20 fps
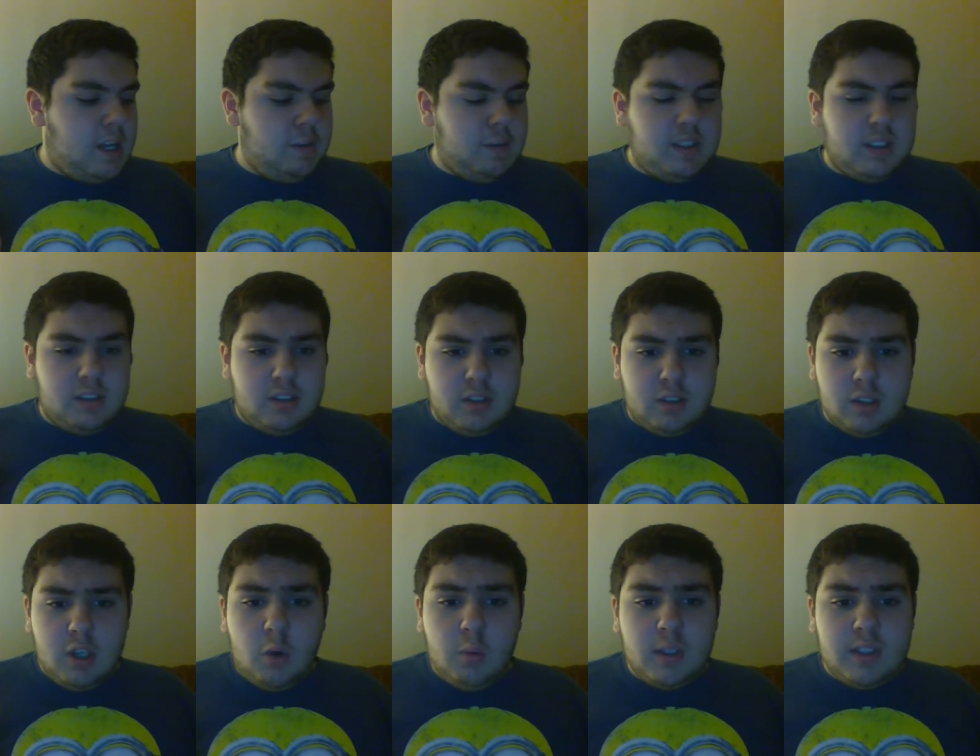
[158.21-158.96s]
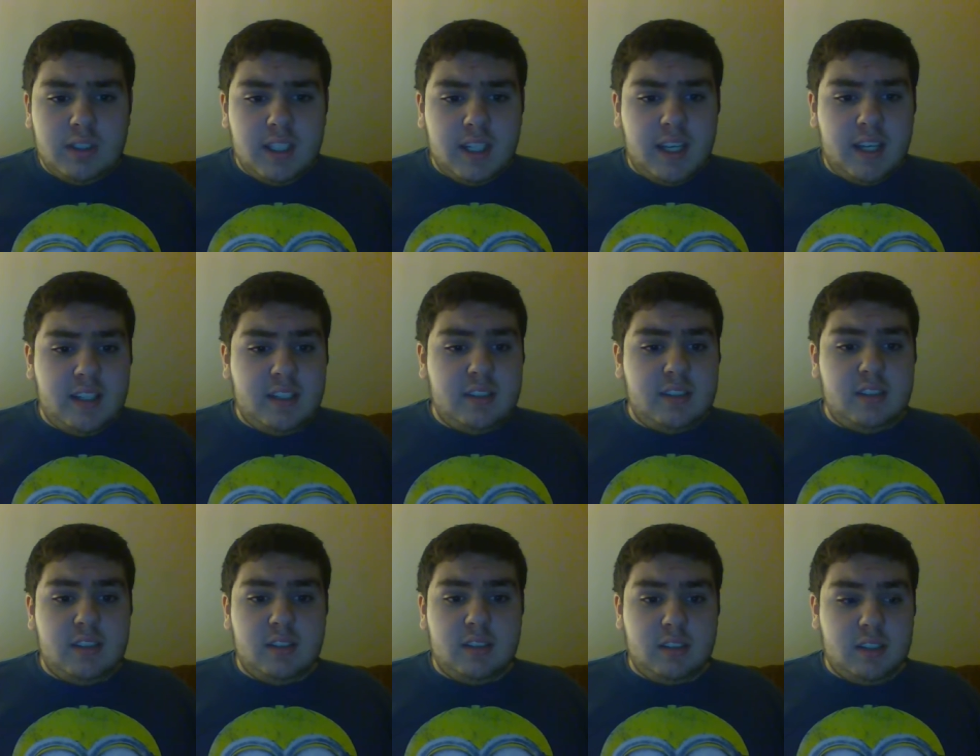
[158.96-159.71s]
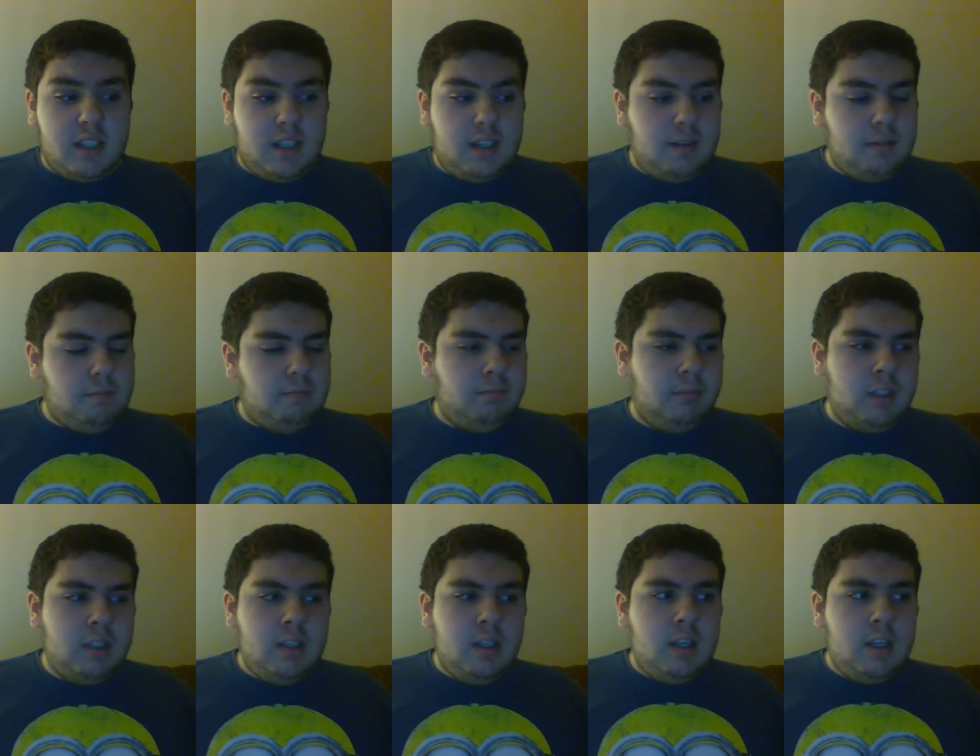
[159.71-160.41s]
so intense and